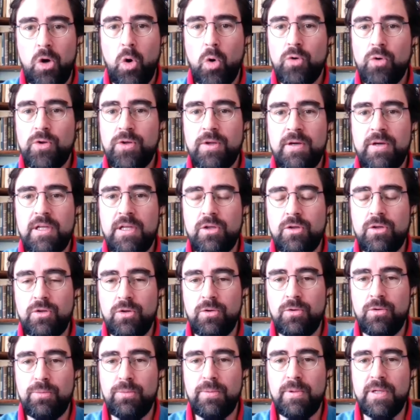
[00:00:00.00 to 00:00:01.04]
All you need to
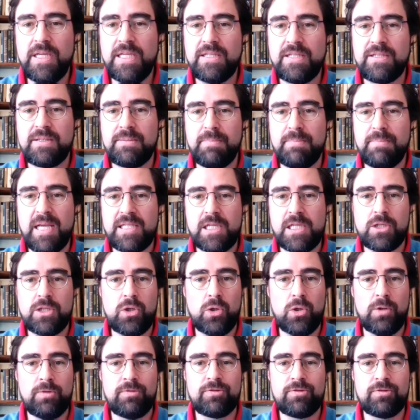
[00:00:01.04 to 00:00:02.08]
do is make a
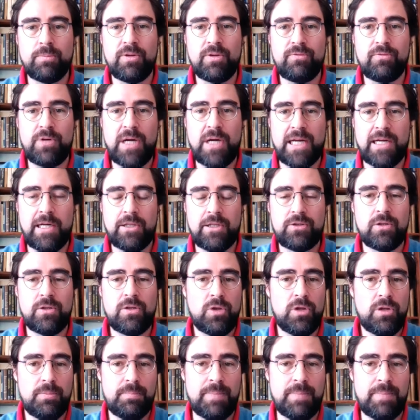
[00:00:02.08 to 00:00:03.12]
call from the regulator
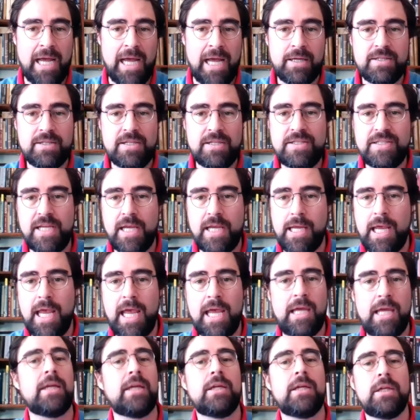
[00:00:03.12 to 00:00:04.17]
to the banks and say,
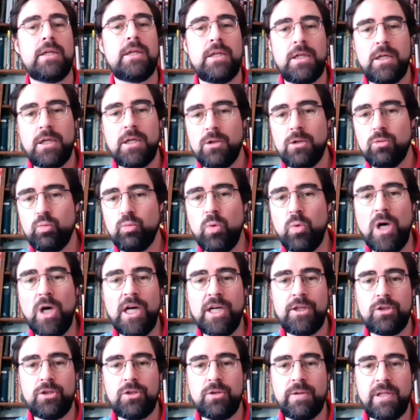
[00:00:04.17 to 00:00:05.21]
hey,
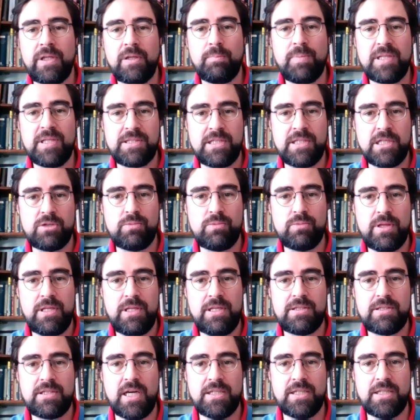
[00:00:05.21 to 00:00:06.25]
why are you doing business with
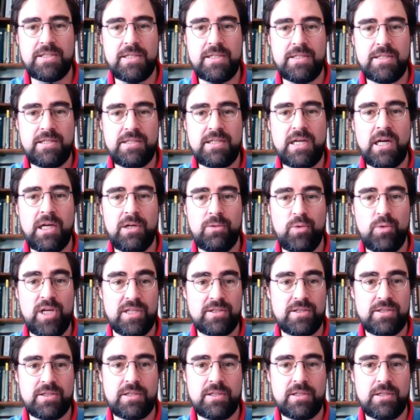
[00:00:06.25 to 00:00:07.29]
these guys? This is high
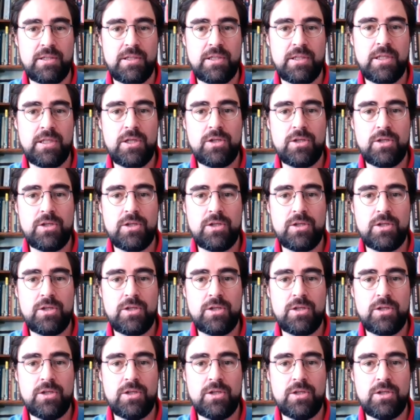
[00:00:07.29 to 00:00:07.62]
risk.